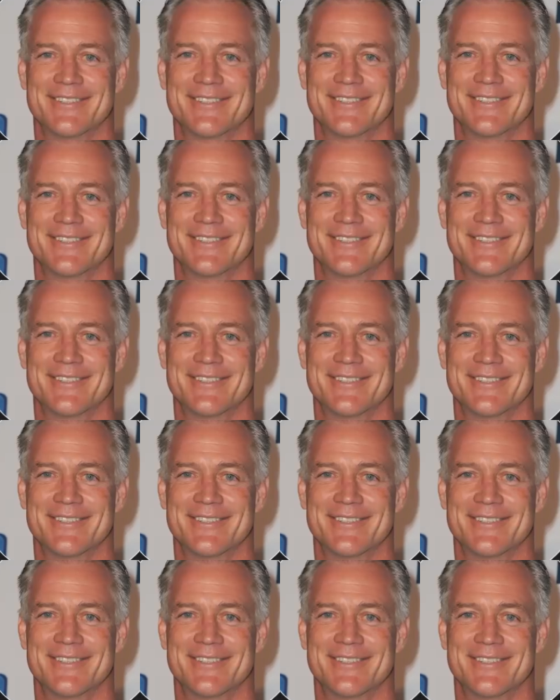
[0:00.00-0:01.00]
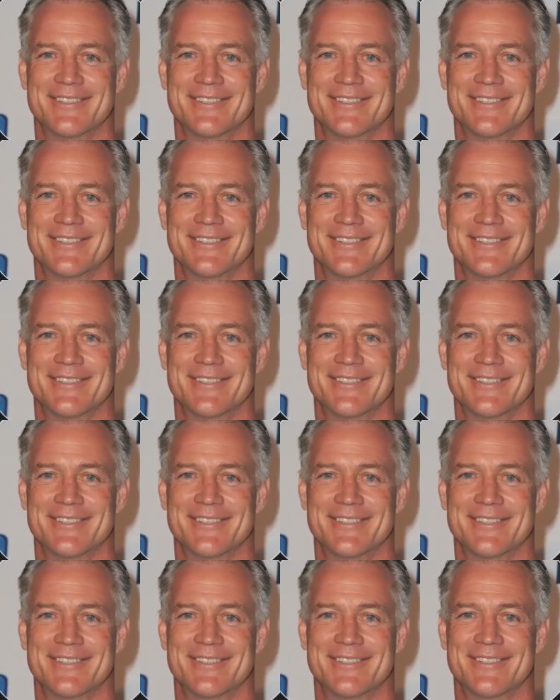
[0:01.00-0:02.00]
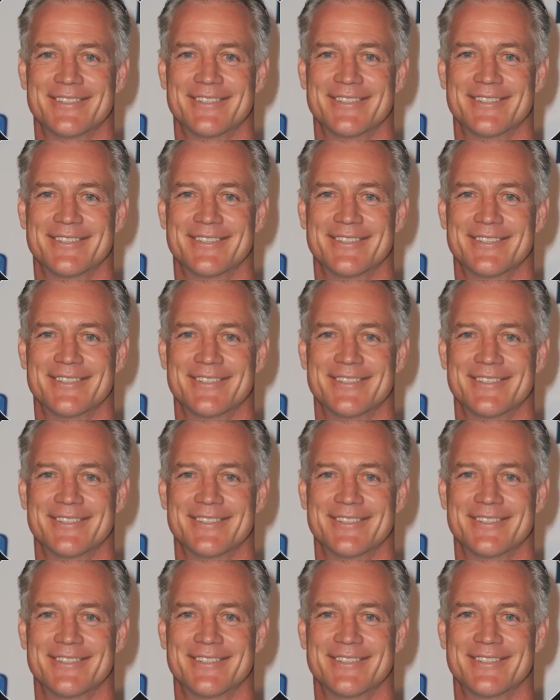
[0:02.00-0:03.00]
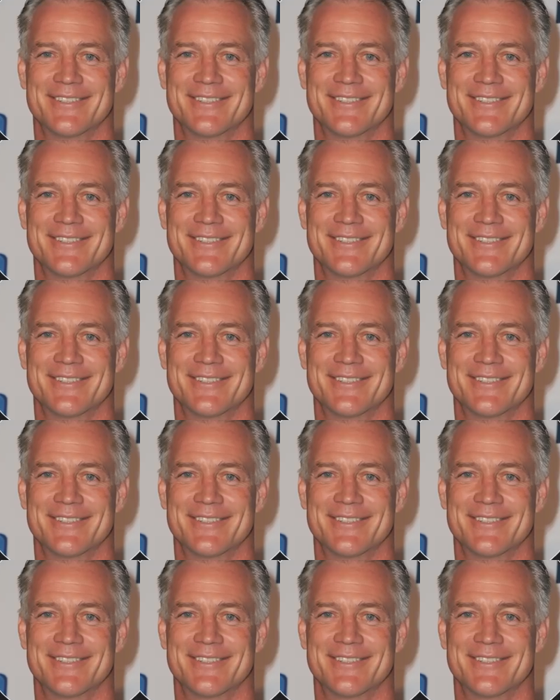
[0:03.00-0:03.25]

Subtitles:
No words are spoken by the person on screen.